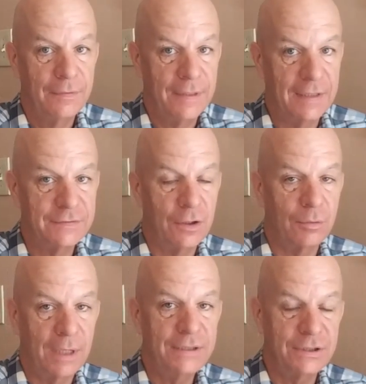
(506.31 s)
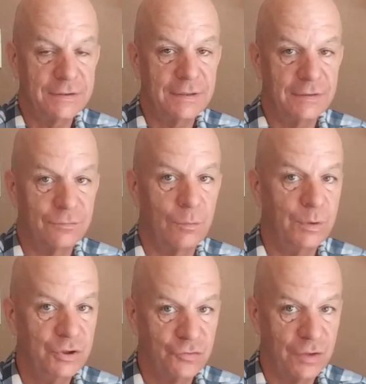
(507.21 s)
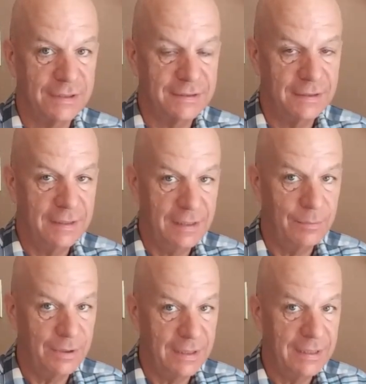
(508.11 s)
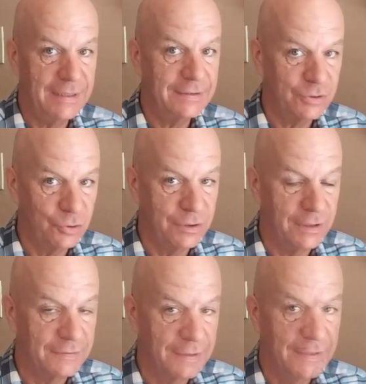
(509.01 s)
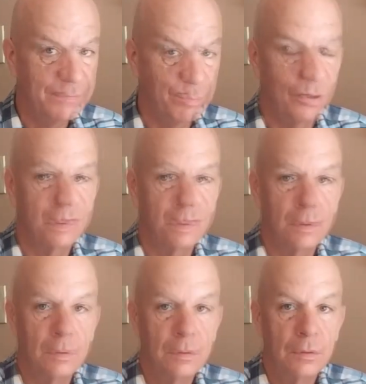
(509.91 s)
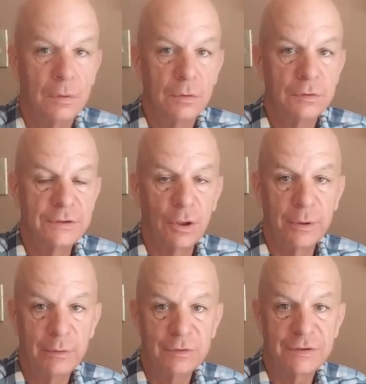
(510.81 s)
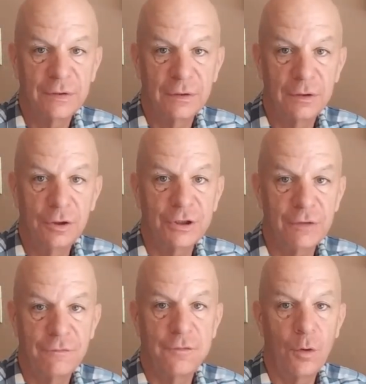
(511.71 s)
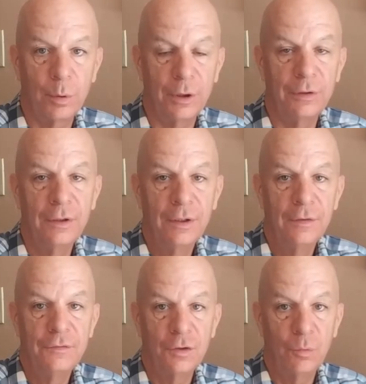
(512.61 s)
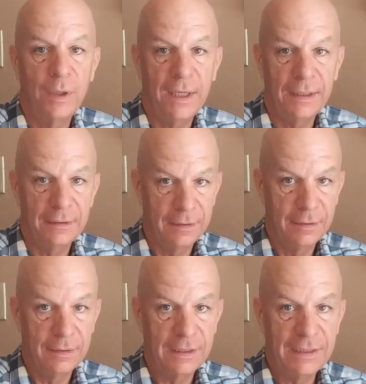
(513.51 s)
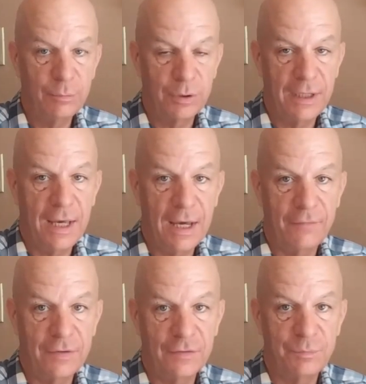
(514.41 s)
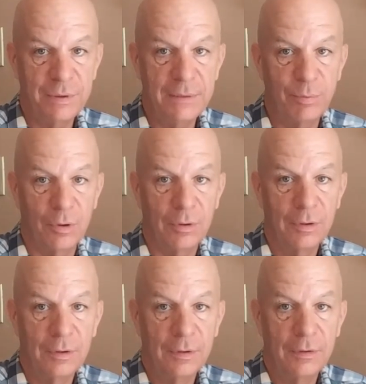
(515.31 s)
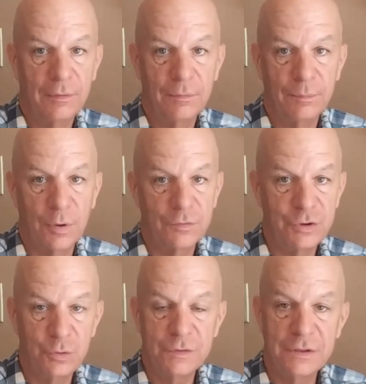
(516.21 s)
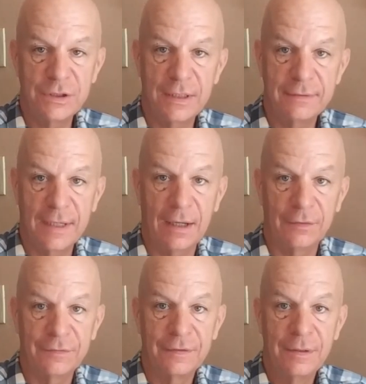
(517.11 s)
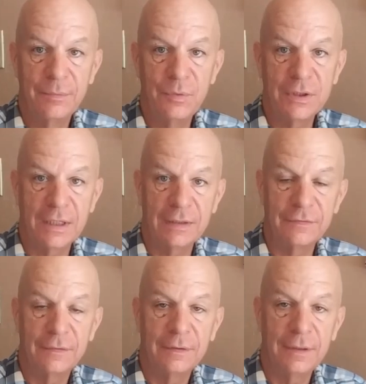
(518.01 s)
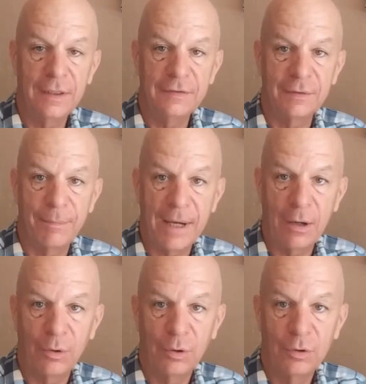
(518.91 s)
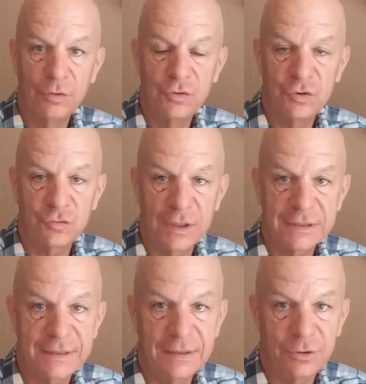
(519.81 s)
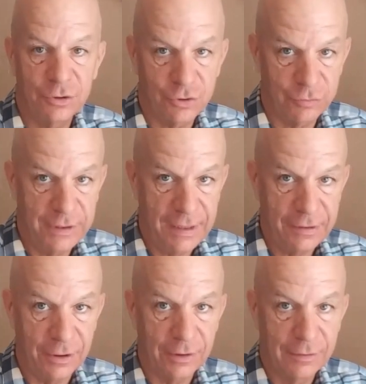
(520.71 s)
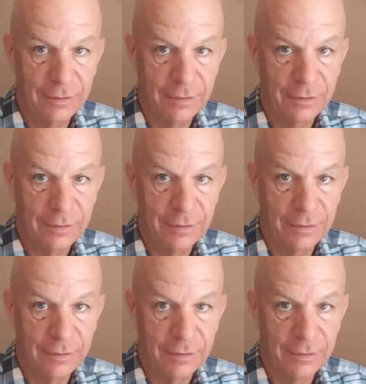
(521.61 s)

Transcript: That's our righteousness, when we trust in him and his goodness, his person. So he was looking forward to when he would have his people, both Jews and Gentiles, because it's about trusting your Creator,